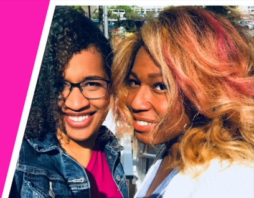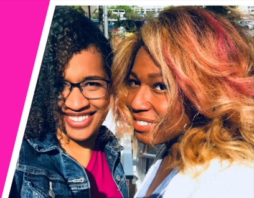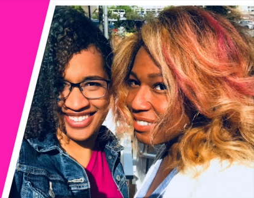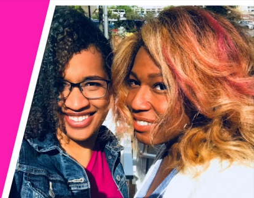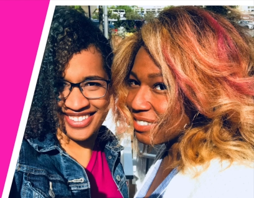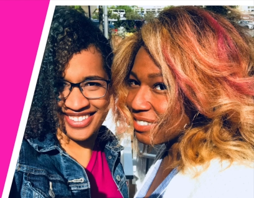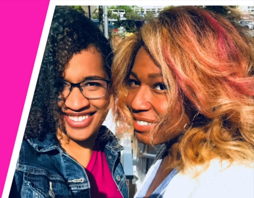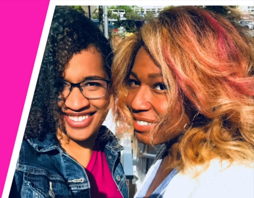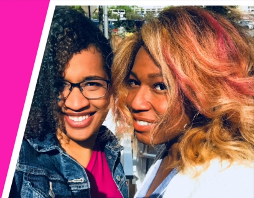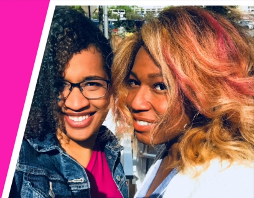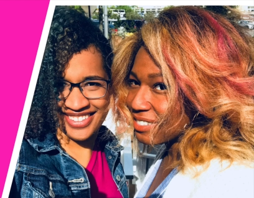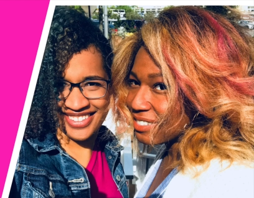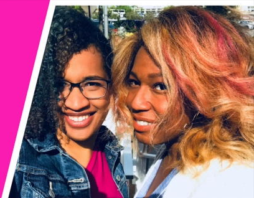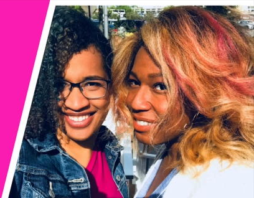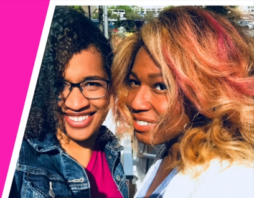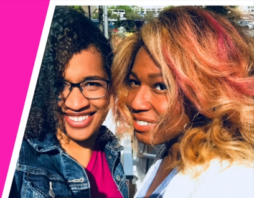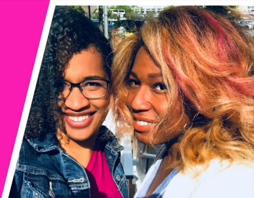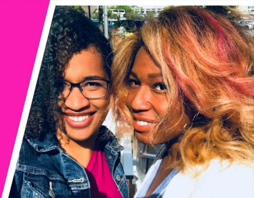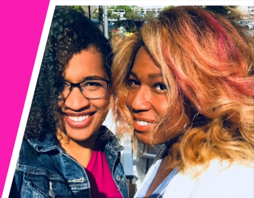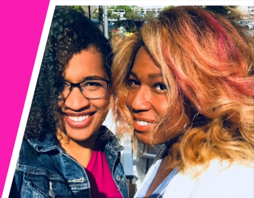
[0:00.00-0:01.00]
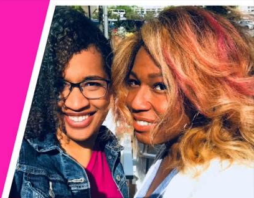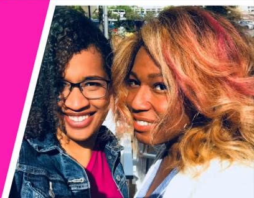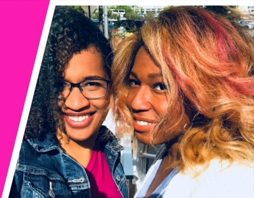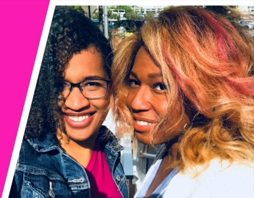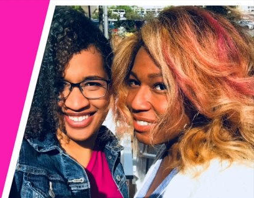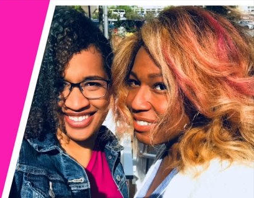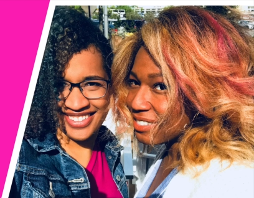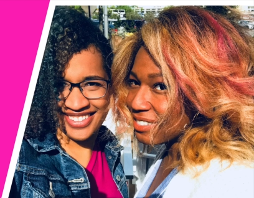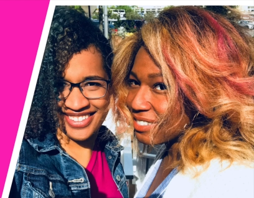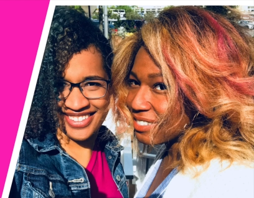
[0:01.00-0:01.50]

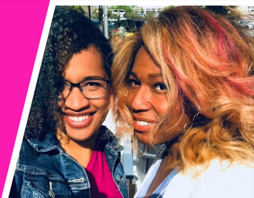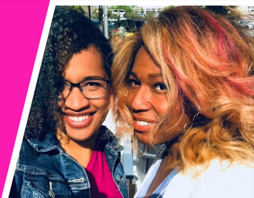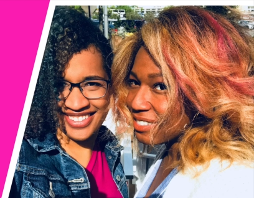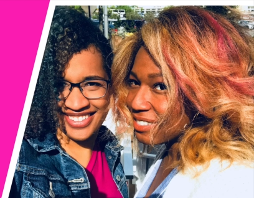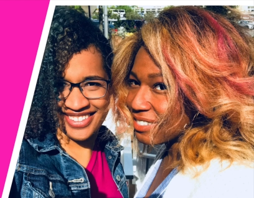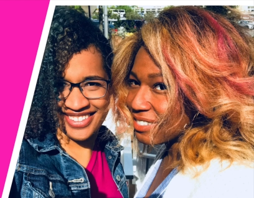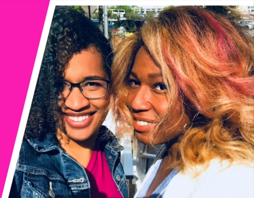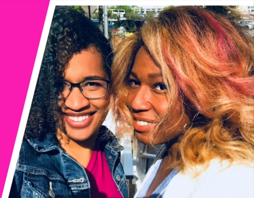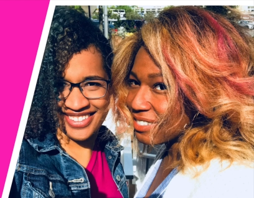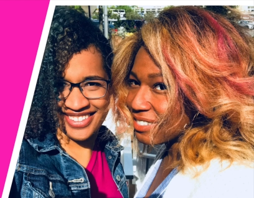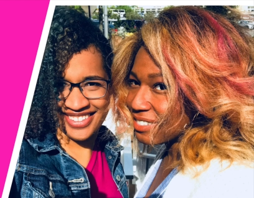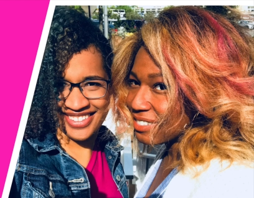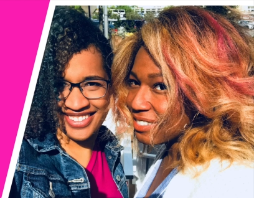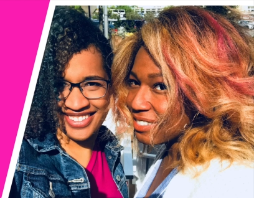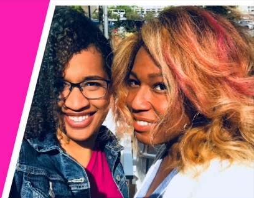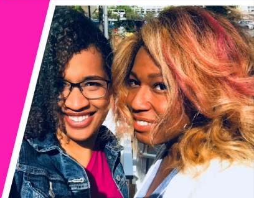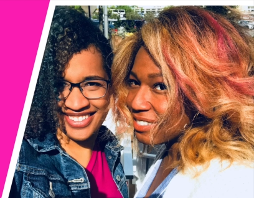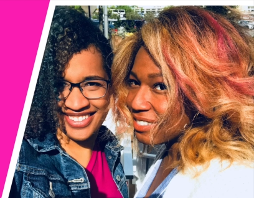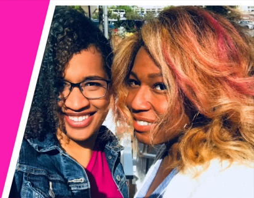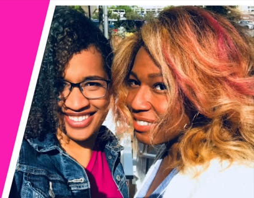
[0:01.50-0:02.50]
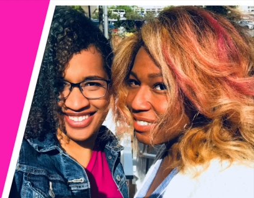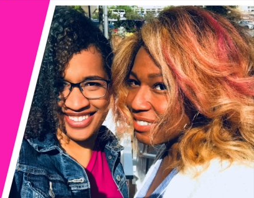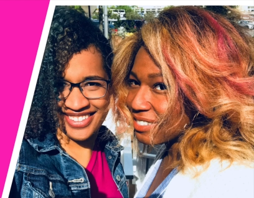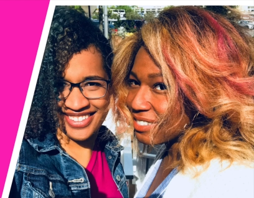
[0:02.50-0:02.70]
No one is speaking in this clip.